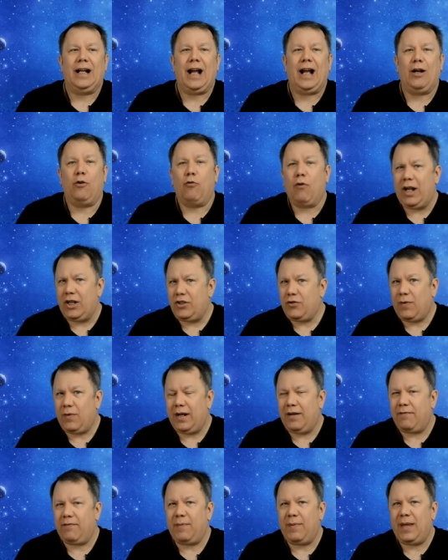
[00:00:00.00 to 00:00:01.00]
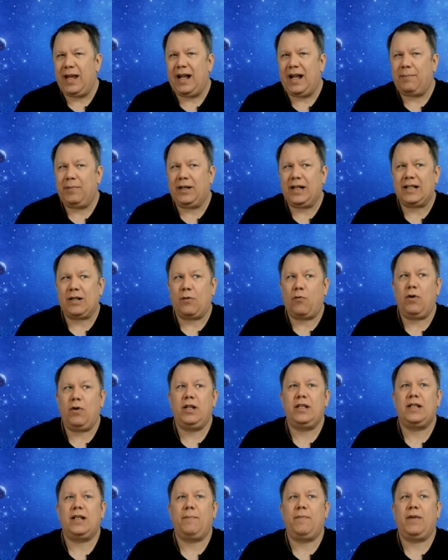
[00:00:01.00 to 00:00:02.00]
I graduated from that because I
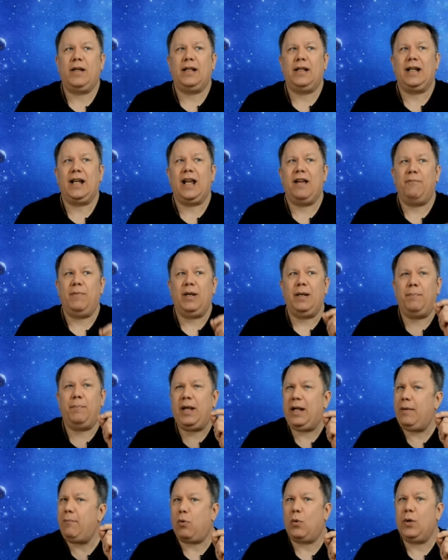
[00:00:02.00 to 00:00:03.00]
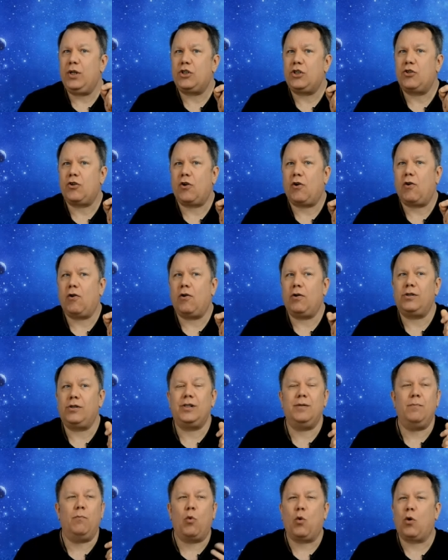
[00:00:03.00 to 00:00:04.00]
wanted something that gave me pinpoint
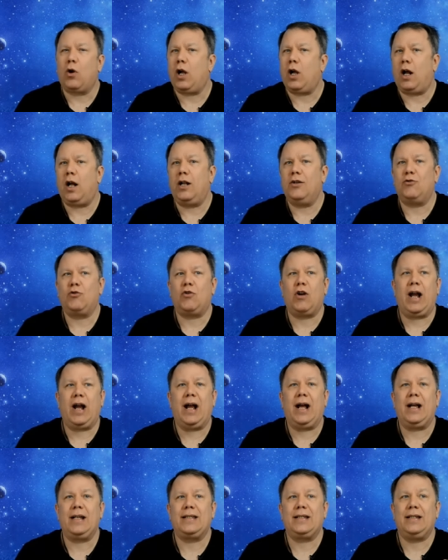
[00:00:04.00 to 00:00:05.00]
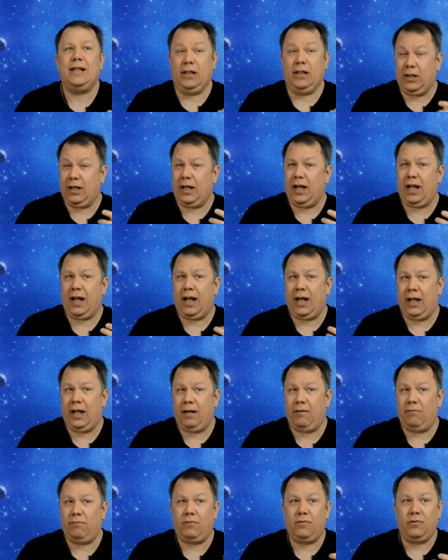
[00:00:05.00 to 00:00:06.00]
stars and more contrast and,
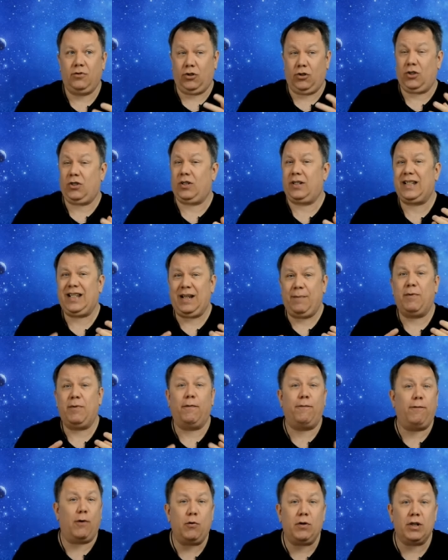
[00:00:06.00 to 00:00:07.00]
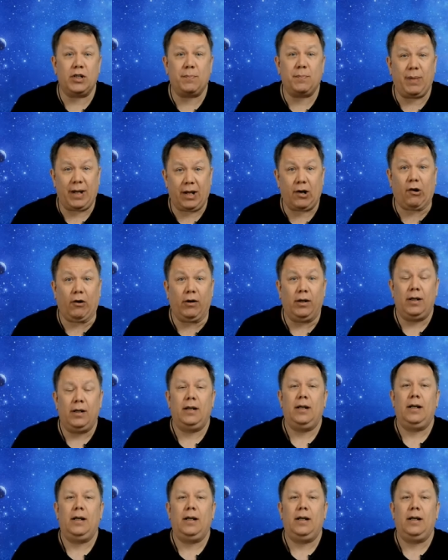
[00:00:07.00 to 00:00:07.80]
and just seemed to focus better.